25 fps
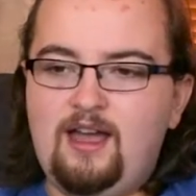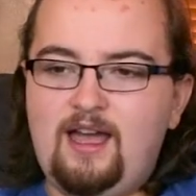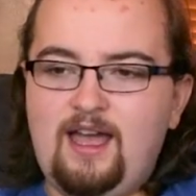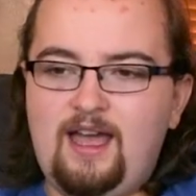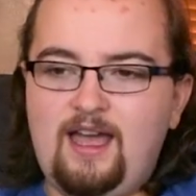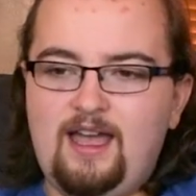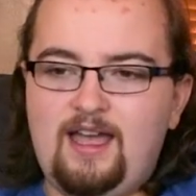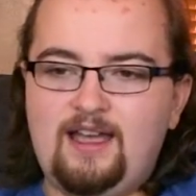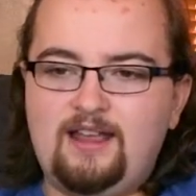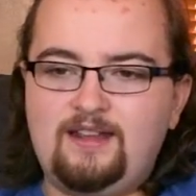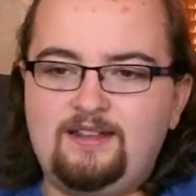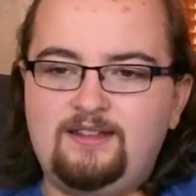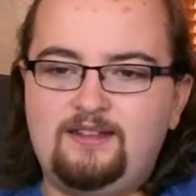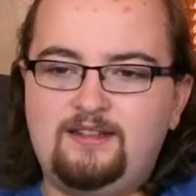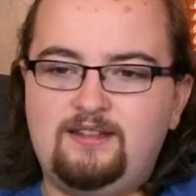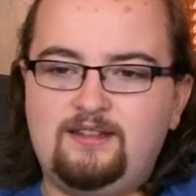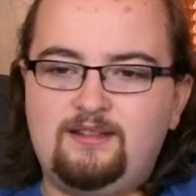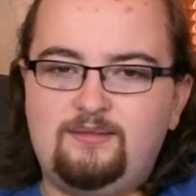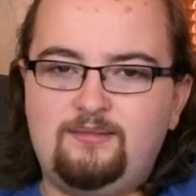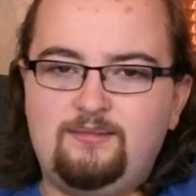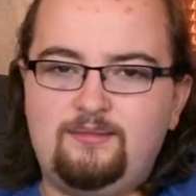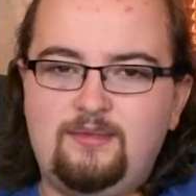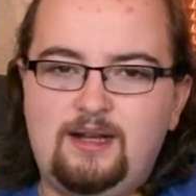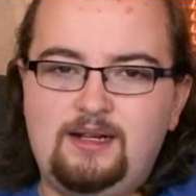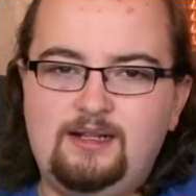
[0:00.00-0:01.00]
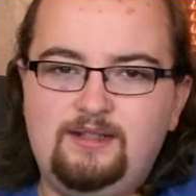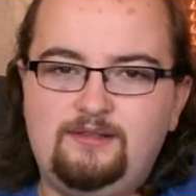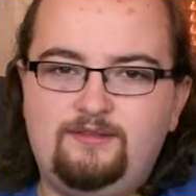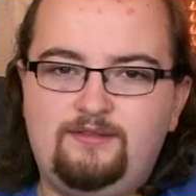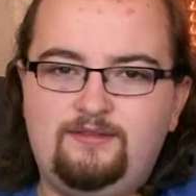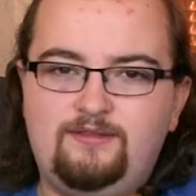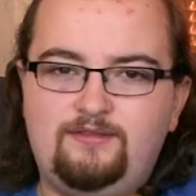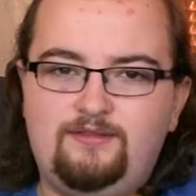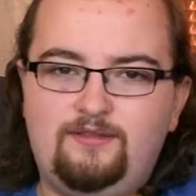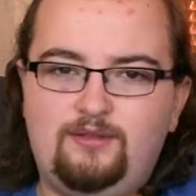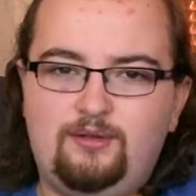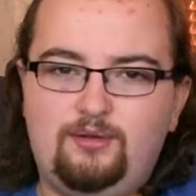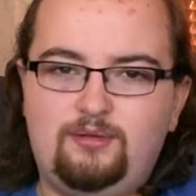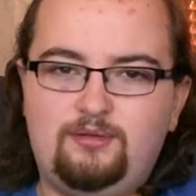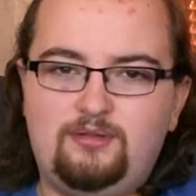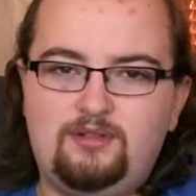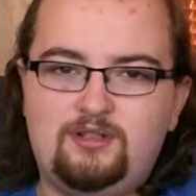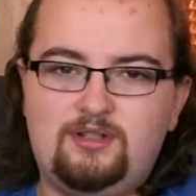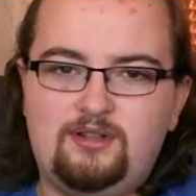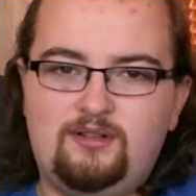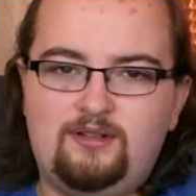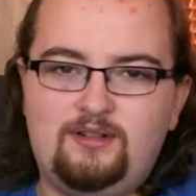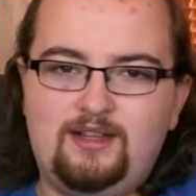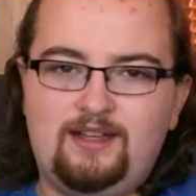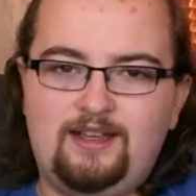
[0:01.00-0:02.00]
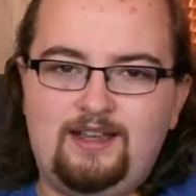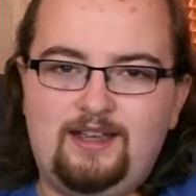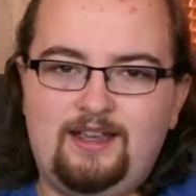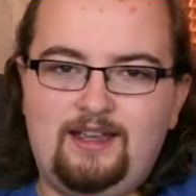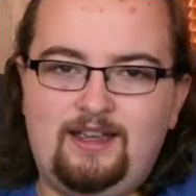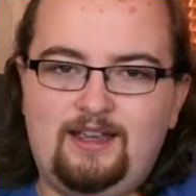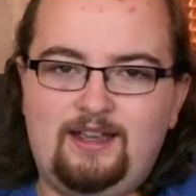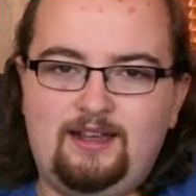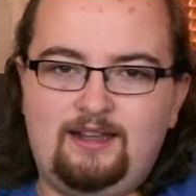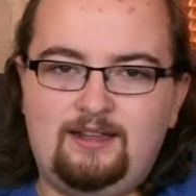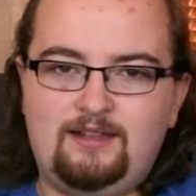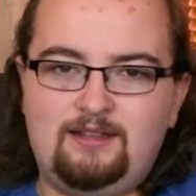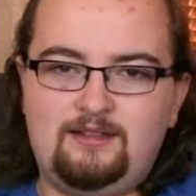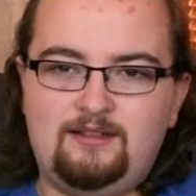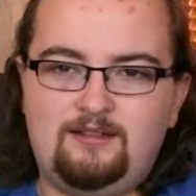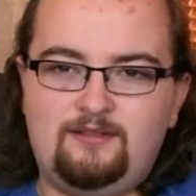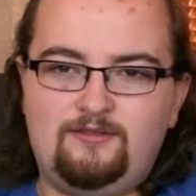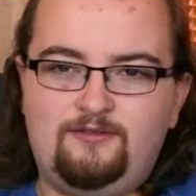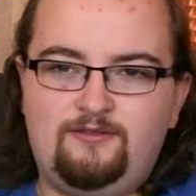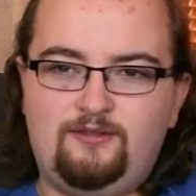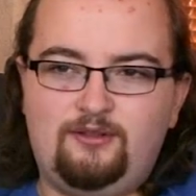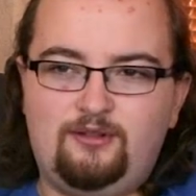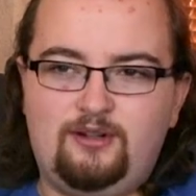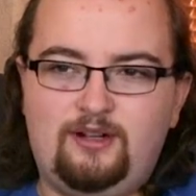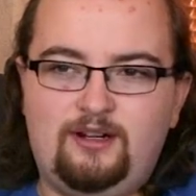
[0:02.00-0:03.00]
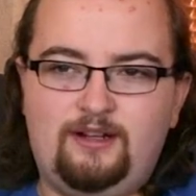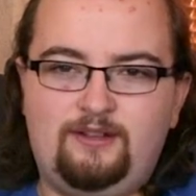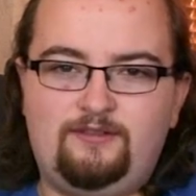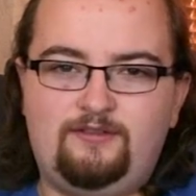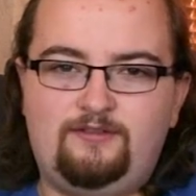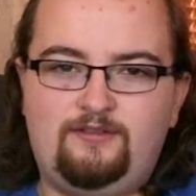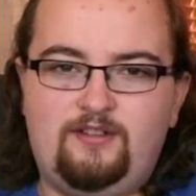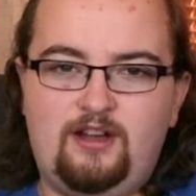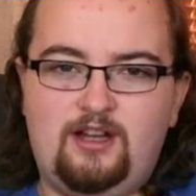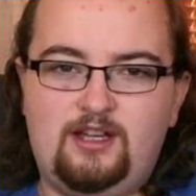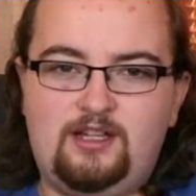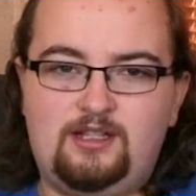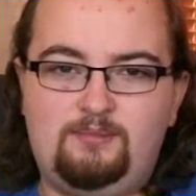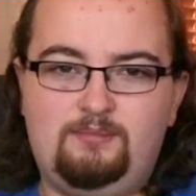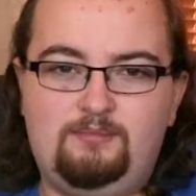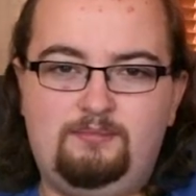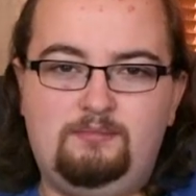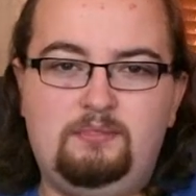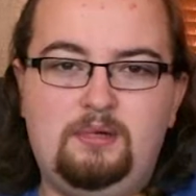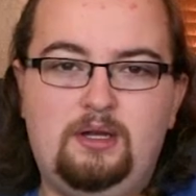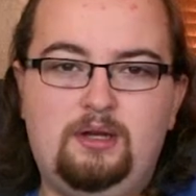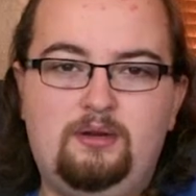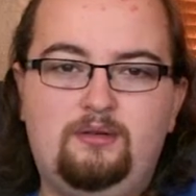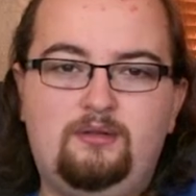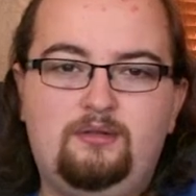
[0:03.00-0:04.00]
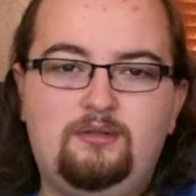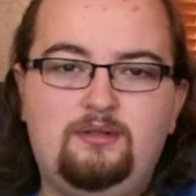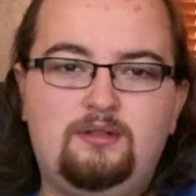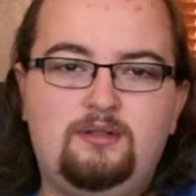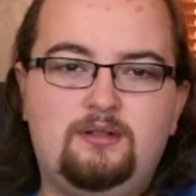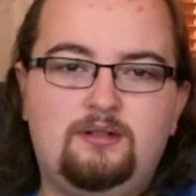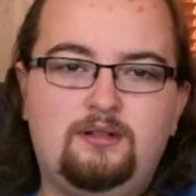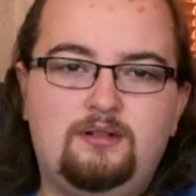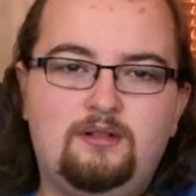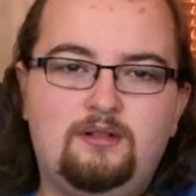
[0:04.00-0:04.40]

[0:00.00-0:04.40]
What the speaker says: And my thoughts on it is, for a first build,